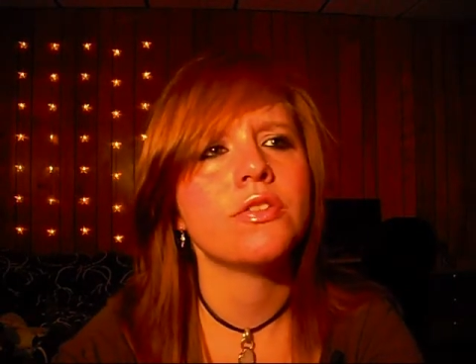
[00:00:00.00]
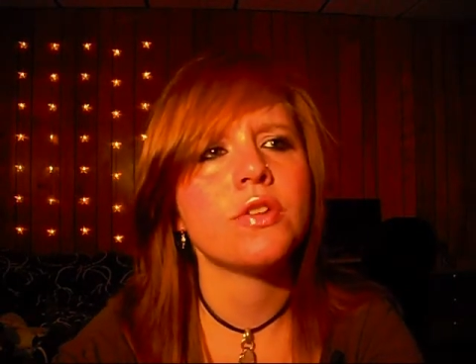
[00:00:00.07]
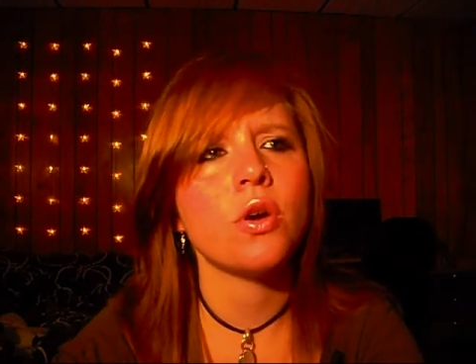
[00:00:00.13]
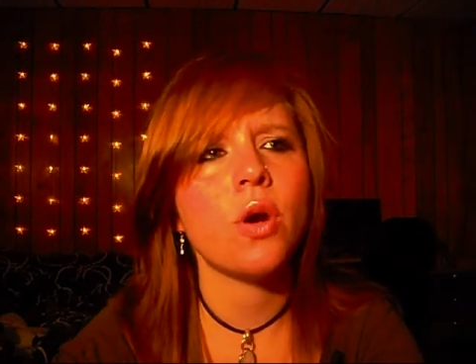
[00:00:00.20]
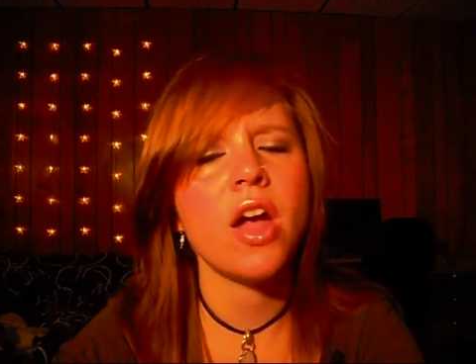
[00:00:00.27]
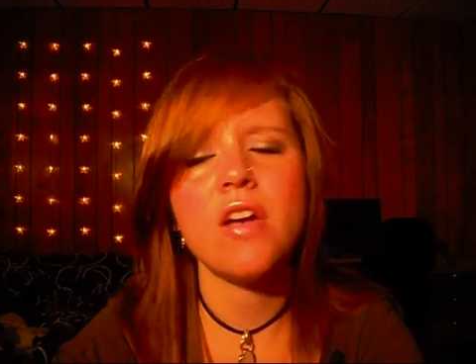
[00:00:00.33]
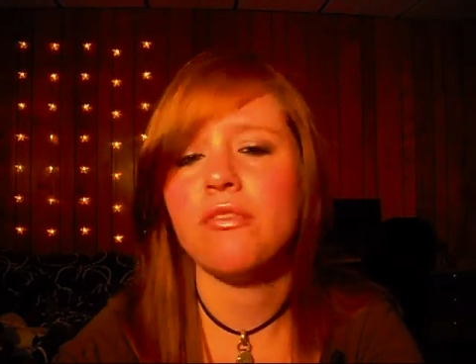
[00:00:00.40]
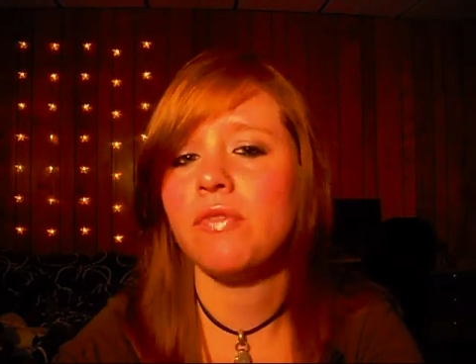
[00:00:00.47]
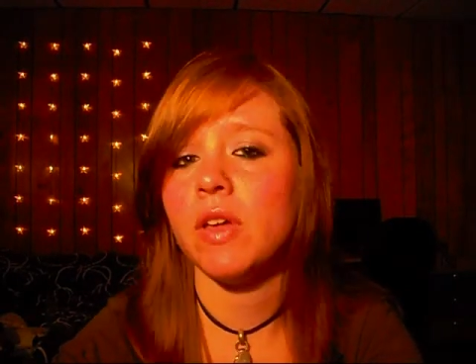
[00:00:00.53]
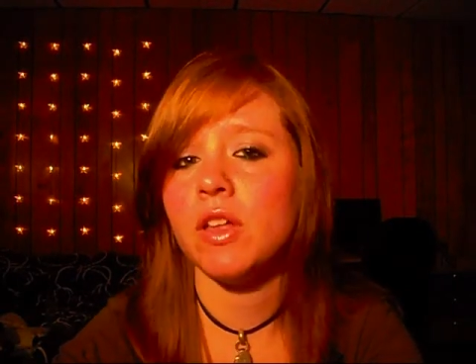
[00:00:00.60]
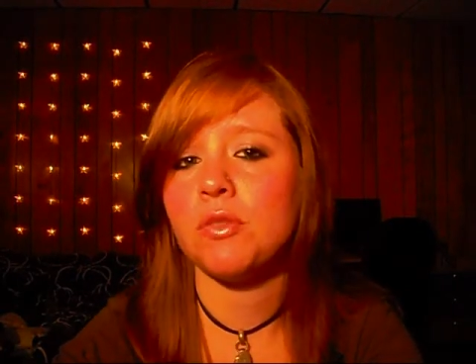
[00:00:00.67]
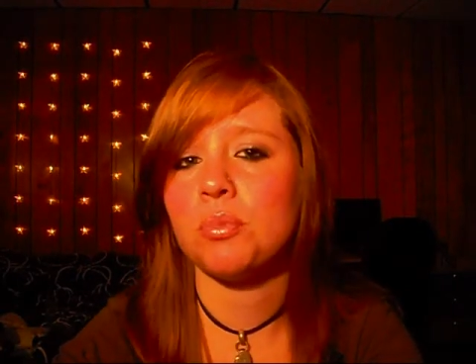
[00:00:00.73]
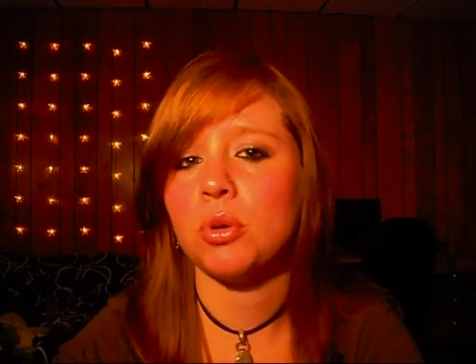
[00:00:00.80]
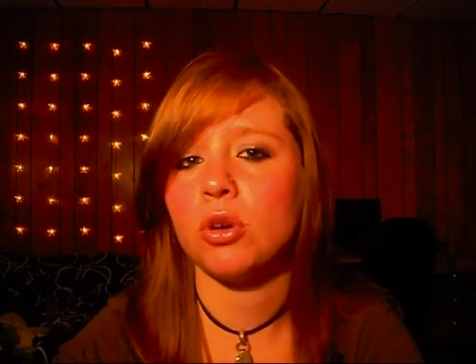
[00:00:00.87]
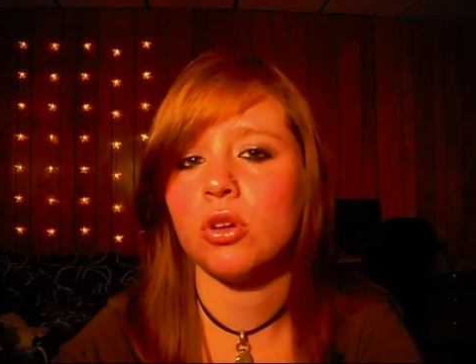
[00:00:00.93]
so I have
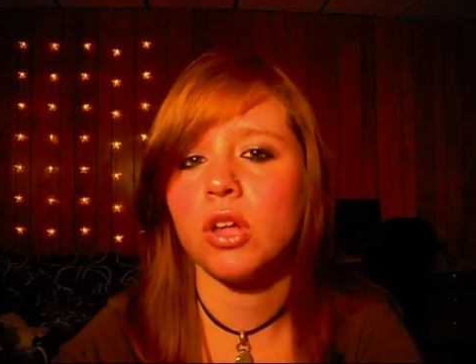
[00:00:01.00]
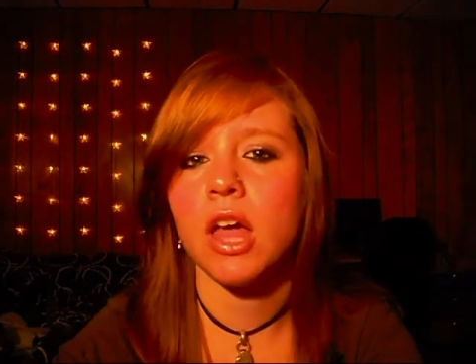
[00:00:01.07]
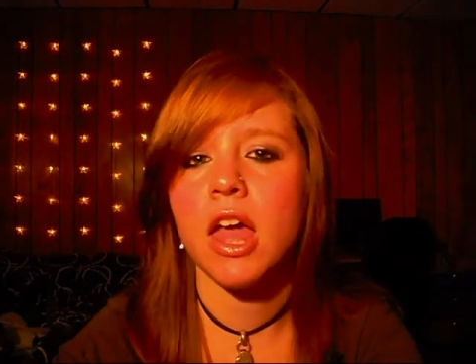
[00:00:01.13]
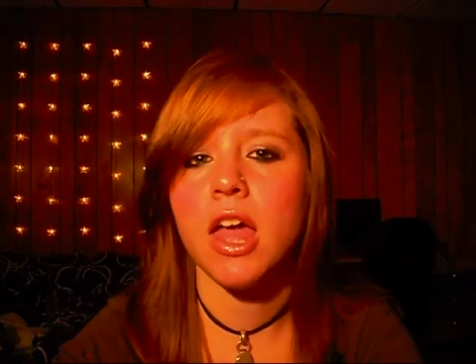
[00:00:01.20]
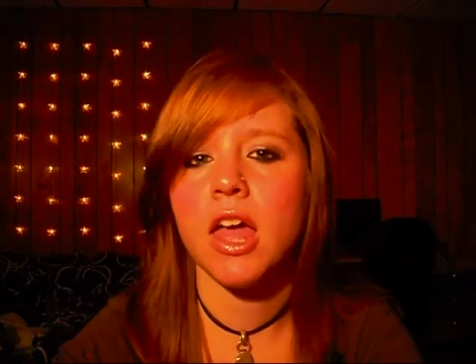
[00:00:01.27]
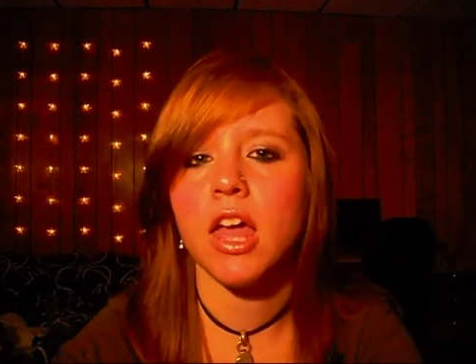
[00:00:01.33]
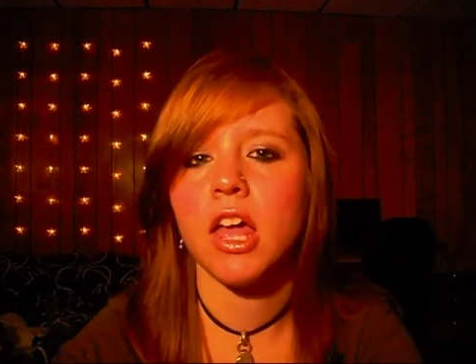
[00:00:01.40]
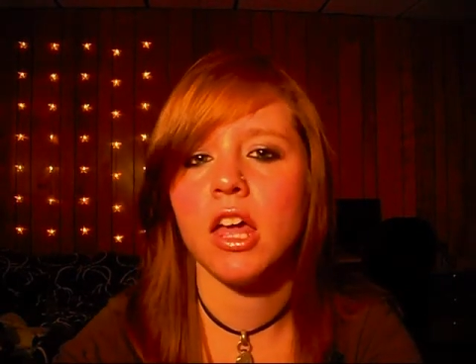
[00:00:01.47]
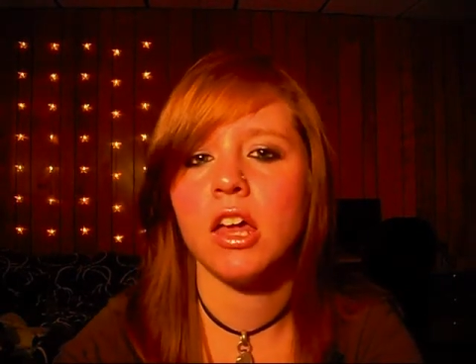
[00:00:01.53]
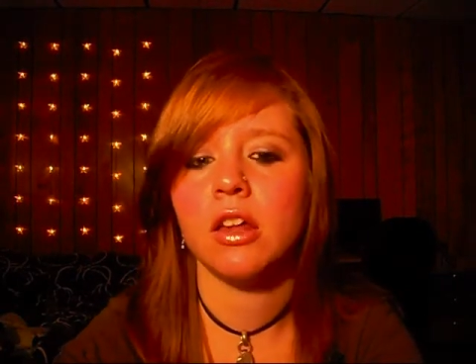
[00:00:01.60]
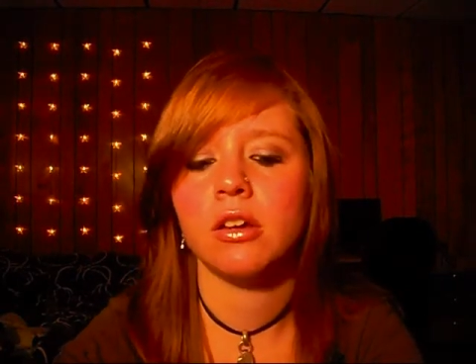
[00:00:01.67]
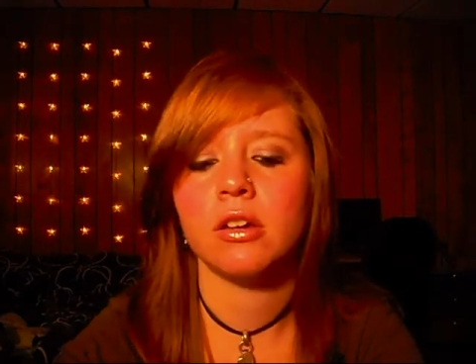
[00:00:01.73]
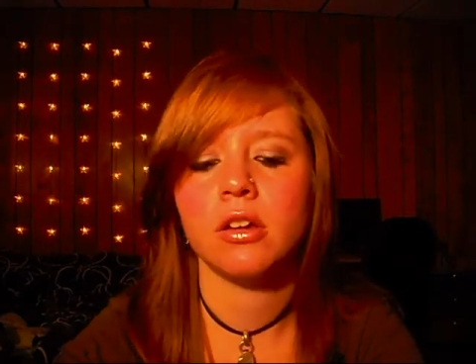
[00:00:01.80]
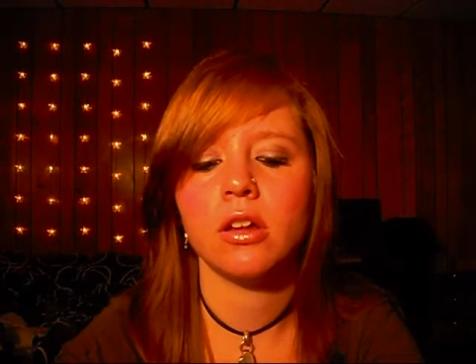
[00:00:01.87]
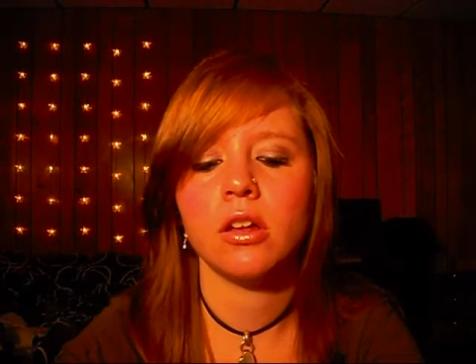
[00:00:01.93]
Facebook,
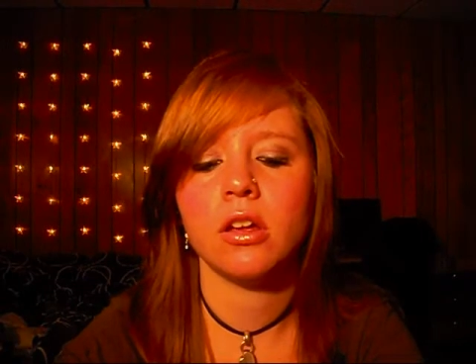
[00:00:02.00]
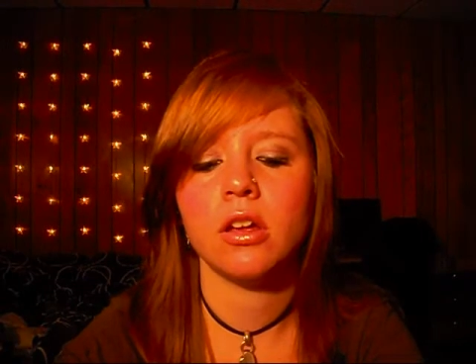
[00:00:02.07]
and